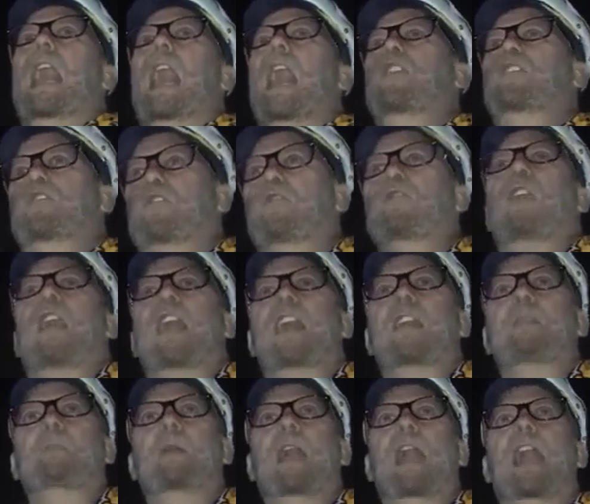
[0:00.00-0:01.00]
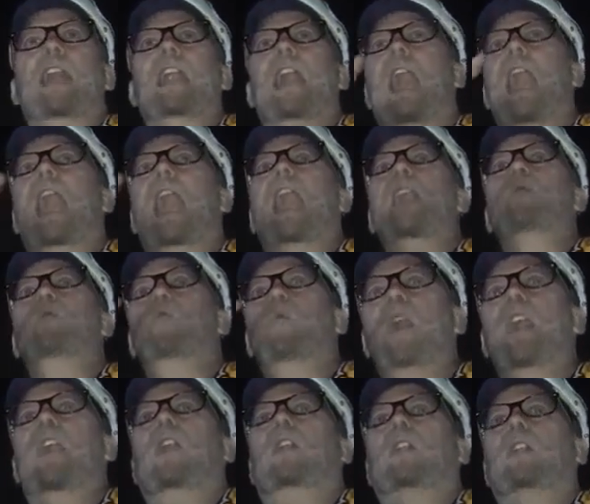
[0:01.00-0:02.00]
a crime, and I
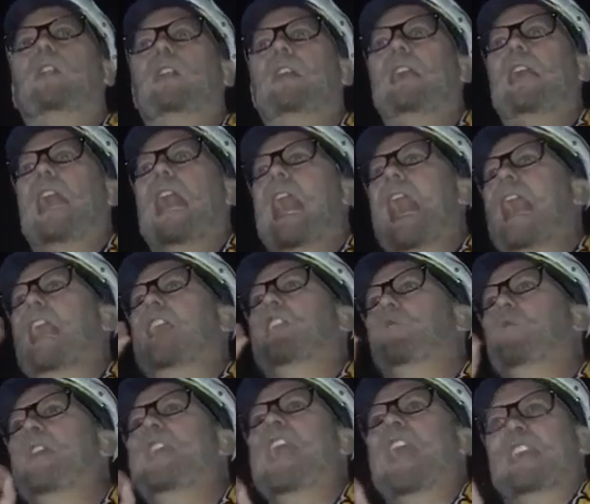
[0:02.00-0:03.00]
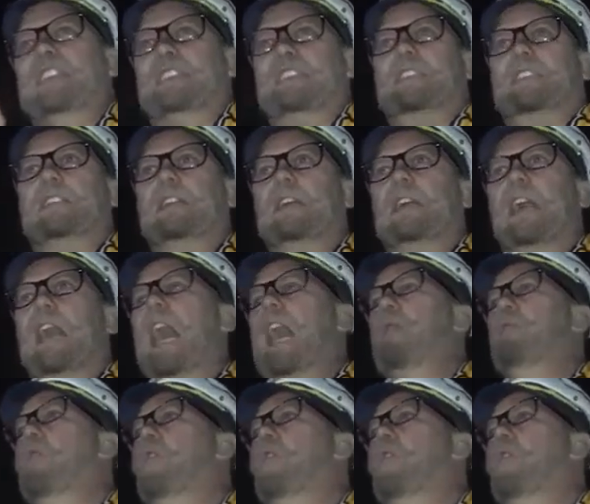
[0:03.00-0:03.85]
will acquiesce. I